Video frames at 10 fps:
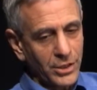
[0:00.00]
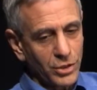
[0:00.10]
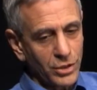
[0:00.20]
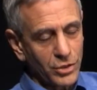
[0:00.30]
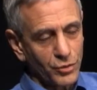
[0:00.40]

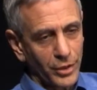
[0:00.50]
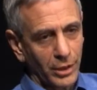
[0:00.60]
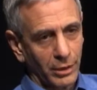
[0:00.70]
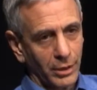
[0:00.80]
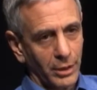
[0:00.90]
Ancient
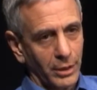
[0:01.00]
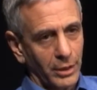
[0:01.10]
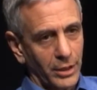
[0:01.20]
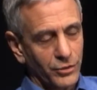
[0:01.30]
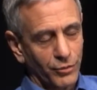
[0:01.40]
Israel
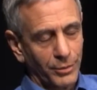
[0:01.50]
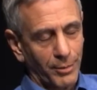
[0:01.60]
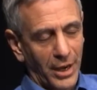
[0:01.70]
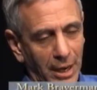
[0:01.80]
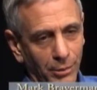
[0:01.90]
is
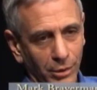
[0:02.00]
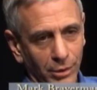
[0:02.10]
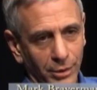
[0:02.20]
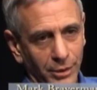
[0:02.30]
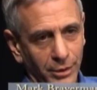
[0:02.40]
from the
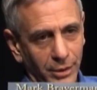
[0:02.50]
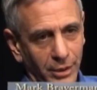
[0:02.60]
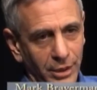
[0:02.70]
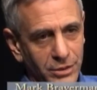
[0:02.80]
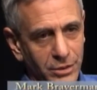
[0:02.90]
Bible.
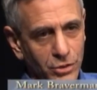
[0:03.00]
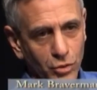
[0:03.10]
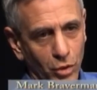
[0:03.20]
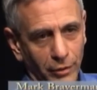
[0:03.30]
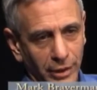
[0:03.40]
It's a
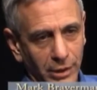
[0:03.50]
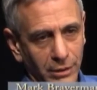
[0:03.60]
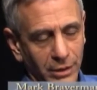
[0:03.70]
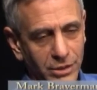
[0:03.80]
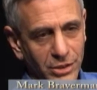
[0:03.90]
story.
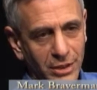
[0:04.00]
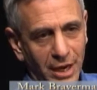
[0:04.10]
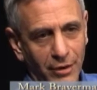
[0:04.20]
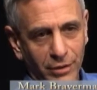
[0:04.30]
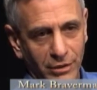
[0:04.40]
It's a
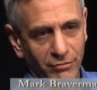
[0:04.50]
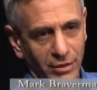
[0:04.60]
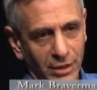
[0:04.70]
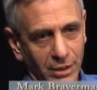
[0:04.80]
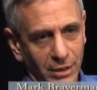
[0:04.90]
narrative
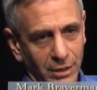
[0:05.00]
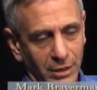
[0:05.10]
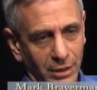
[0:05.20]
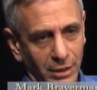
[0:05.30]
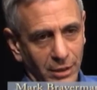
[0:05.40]

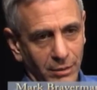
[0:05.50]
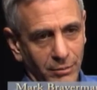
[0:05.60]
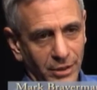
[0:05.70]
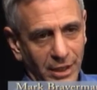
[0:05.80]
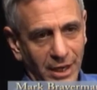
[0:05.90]

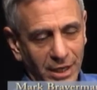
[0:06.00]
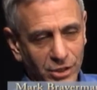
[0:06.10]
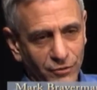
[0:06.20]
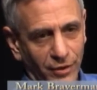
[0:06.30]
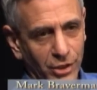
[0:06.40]
uh, that
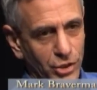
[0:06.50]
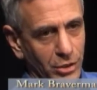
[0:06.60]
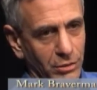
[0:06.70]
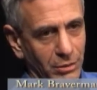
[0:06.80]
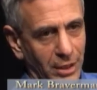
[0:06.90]
had its
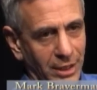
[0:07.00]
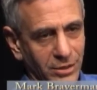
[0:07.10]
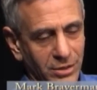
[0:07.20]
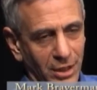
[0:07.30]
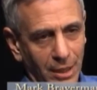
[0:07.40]
function
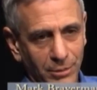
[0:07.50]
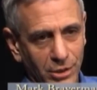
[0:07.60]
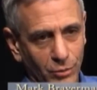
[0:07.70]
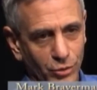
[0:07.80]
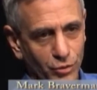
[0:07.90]
at the time
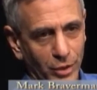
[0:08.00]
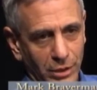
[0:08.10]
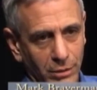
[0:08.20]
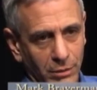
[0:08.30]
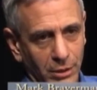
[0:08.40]
that it was
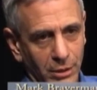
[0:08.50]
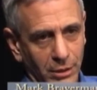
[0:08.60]
written